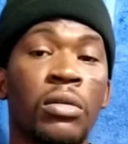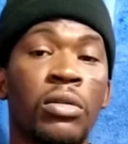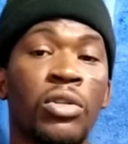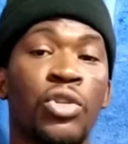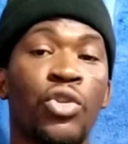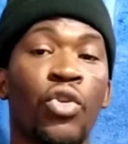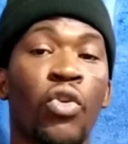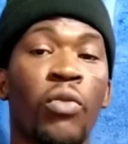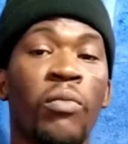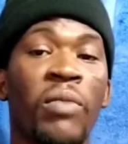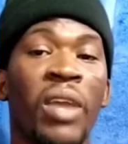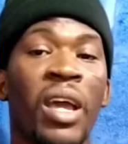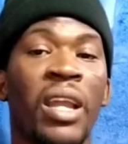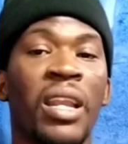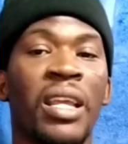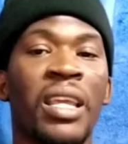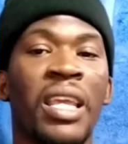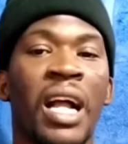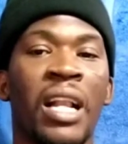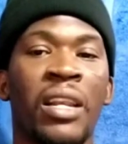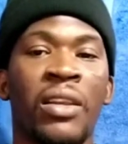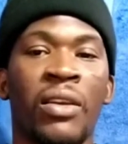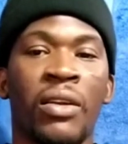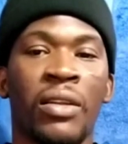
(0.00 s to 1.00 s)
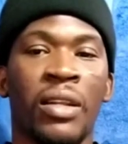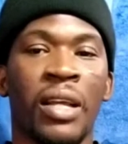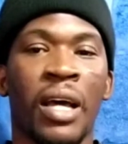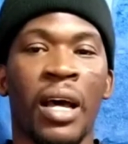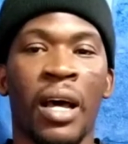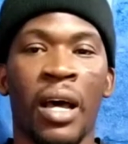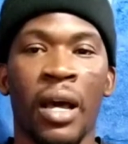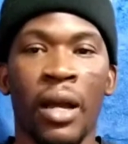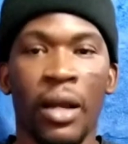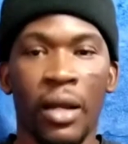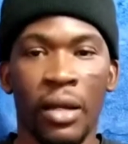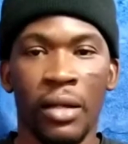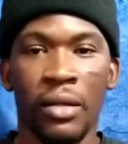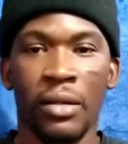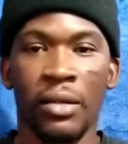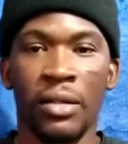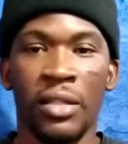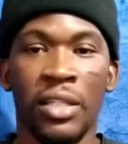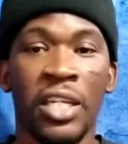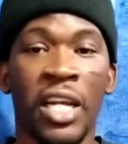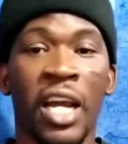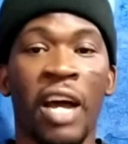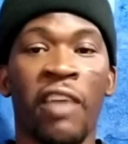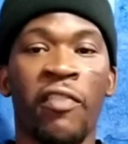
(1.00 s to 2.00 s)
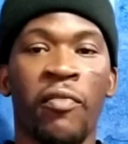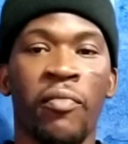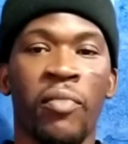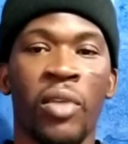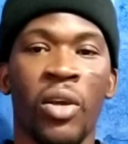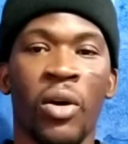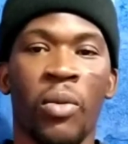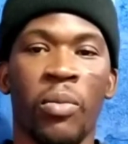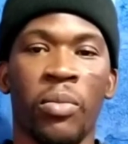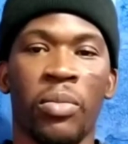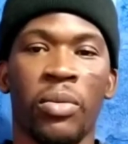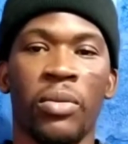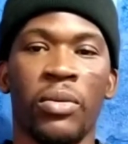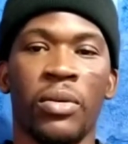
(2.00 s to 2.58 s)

true me and the girl not talk, she have me up.